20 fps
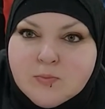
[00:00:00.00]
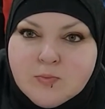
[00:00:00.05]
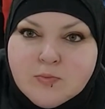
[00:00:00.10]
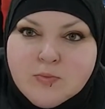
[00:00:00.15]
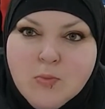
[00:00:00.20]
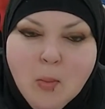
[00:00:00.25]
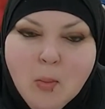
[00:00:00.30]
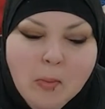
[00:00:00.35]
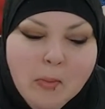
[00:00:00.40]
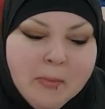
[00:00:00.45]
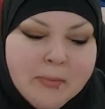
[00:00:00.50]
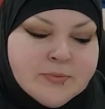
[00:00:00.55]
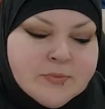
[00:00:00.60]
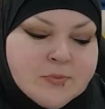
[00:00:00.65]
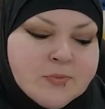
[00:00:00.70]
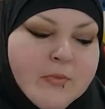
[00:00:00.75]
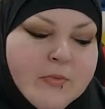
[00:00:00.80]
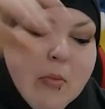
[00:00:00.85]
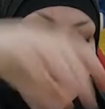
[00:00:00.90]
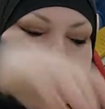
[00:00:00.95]
Do you not see
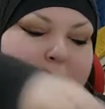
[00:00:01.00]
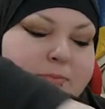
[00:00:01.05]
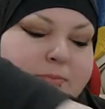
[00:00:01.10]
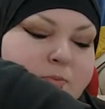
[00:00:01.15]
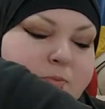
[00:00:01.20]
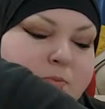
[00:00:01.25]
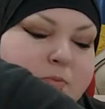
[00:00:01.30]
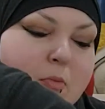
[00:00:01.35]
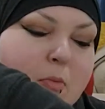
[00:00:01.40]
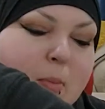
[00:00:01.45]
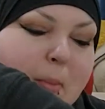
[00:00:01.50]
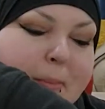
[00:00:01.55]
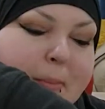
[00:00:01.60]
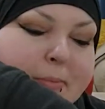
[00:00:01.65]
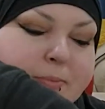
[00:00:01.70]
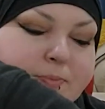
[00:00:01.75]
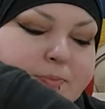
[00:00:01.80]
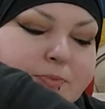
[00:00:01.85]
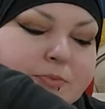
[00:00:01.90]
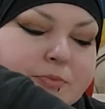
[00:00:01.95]
yourself, Chantal?
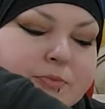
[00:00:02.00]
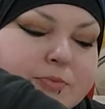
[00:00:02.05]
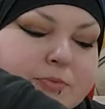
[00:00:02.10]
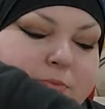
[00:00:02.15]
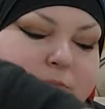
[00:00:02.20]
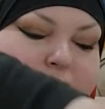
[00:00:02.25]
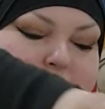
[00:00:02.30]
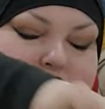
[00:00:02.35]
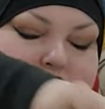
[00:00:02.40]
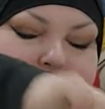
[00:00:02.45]
Do you not see